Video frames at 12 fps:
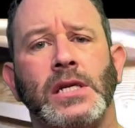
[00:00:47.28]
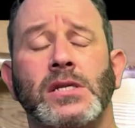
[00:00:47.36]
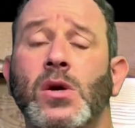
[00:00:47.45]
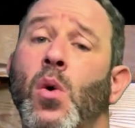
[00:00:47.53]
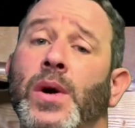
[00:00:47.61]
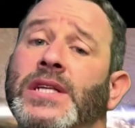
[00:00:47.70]

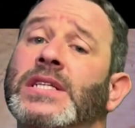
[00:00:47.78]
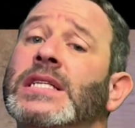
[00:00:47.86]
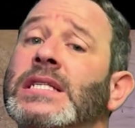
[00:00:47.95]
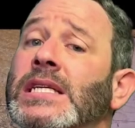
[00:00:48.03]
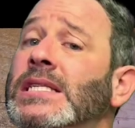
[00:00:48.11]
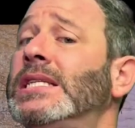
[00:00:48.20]
is going to
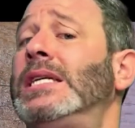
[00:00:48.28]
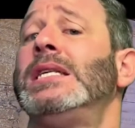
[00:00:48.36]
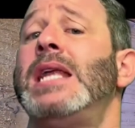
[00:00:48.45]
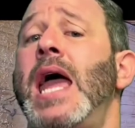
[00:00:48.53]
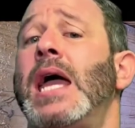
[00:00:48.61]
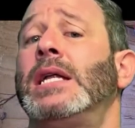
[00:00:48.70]

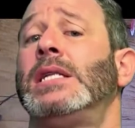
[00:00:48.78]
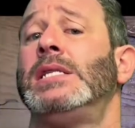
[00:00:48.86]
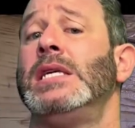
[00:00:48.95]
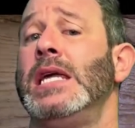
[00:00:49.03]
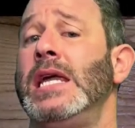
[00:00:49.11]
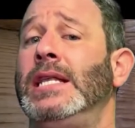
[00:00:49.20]
disconnect
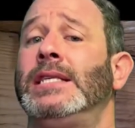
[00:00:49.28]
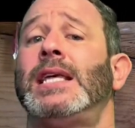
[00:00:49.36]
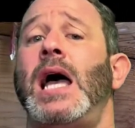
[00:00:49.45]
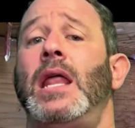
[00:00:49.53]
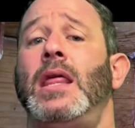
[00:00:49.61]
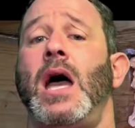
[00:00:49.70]
the
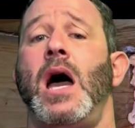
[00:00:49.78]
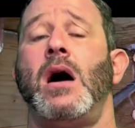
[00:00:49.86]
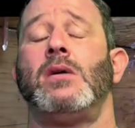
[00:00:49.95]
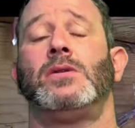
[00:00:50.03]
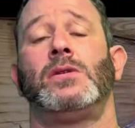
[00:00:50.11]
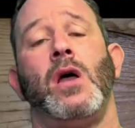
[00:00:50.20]
inside of the
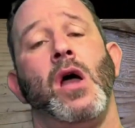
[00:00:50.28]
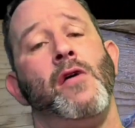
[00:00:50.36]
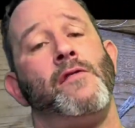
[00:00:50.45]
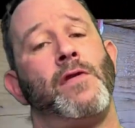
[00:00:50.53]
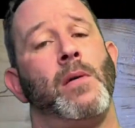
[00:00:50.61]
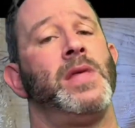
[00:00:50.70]
house
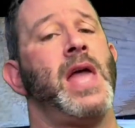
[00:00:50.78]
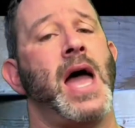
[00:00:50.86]
from the